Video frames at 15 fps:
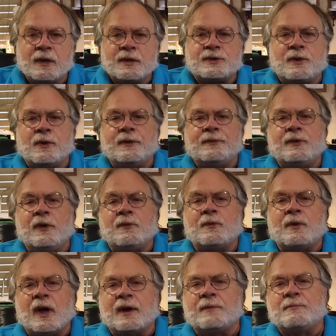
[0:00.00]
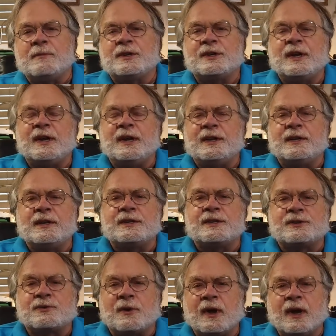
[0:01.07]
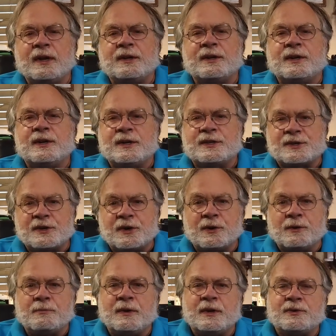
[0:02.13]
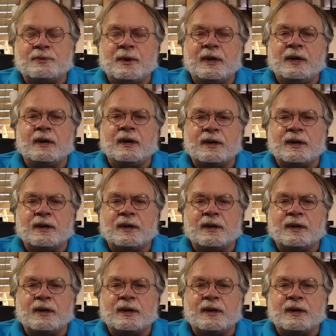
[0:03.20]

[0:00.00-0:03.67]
So if you've got a machine that's trying to discern between